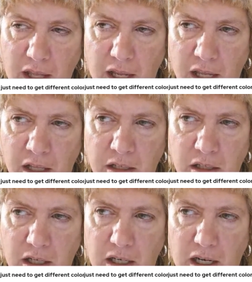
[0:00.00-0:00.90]
and
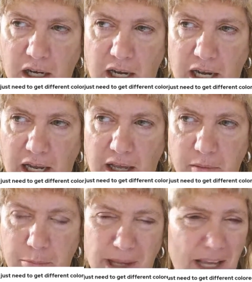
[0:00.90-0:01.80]

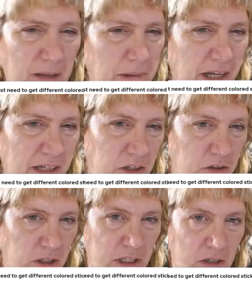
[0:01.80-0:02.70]
back about a
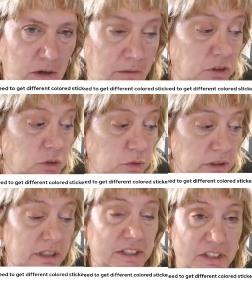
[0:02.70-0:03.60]
year ago, I was
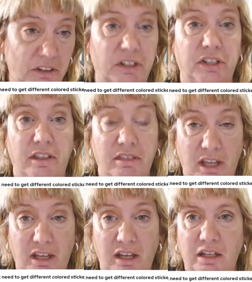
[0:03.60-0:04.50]
really seriously
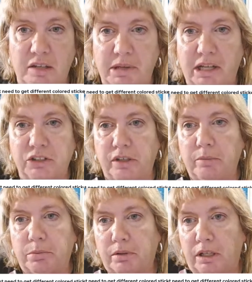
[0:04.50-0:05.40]
thinking about
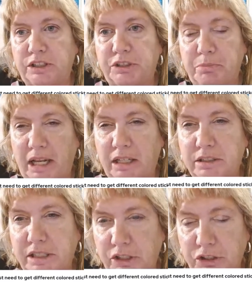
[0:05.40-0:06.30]
doing print on demand
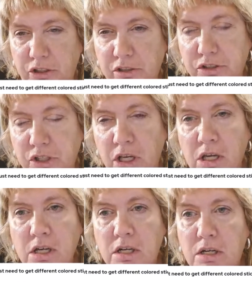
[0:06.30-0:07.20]
t-shirts,
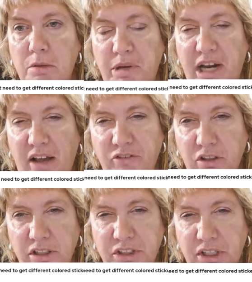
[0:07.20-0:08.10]
but after
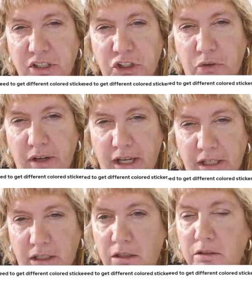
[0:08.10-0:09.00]
listening to
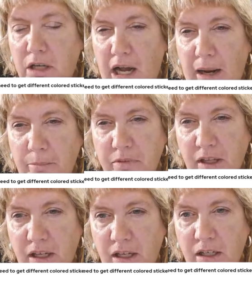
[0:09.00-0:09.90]
Joanna, I'm
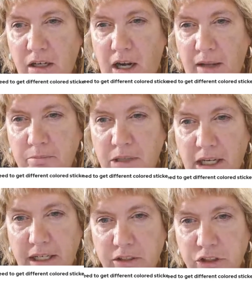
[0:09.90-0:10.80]
thinking I
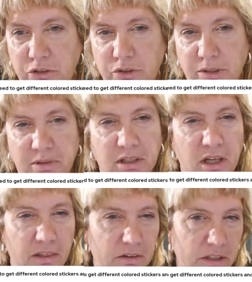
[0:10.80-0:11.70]
might do something
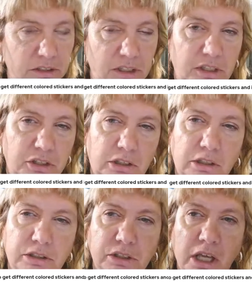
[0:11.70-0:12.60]
other than
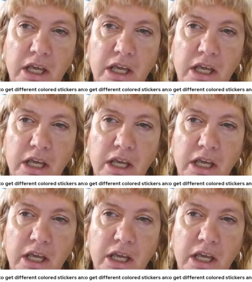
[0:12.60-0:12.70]
t-shirts.